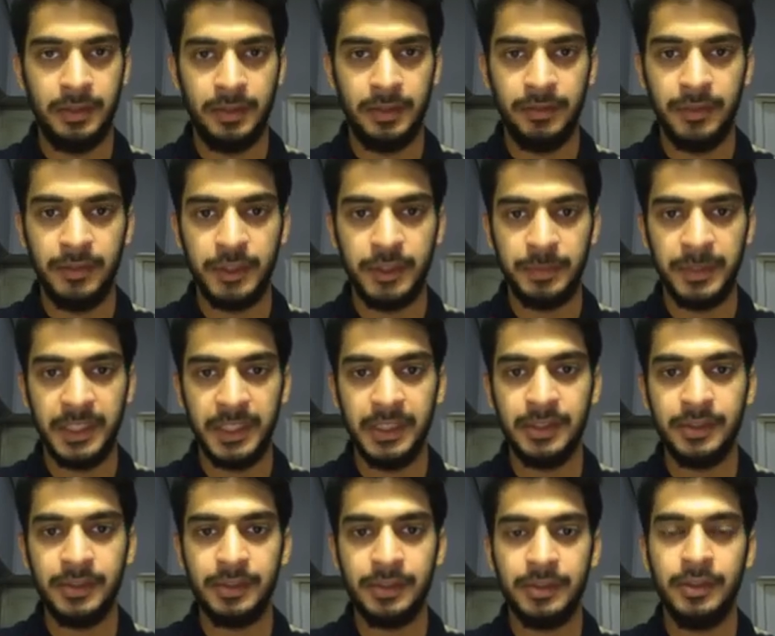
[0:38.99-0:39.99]
which
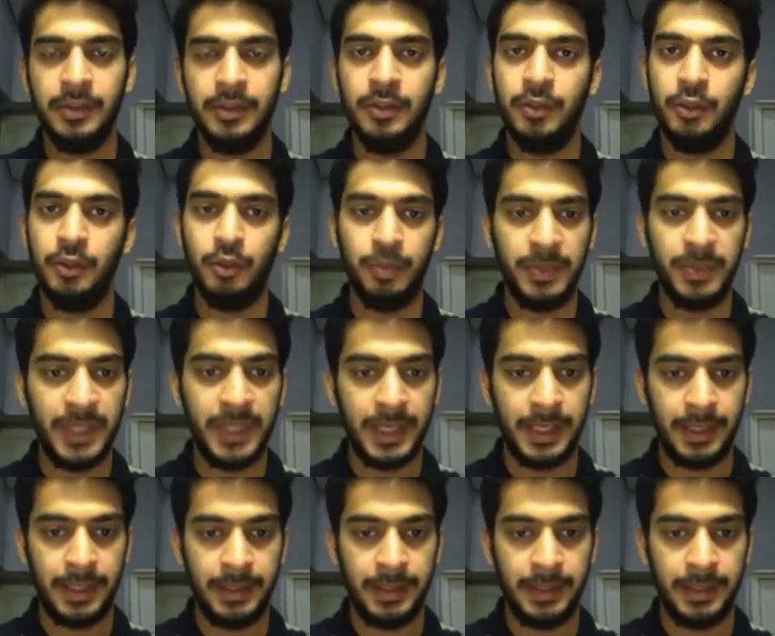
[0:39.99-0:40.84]
means to play.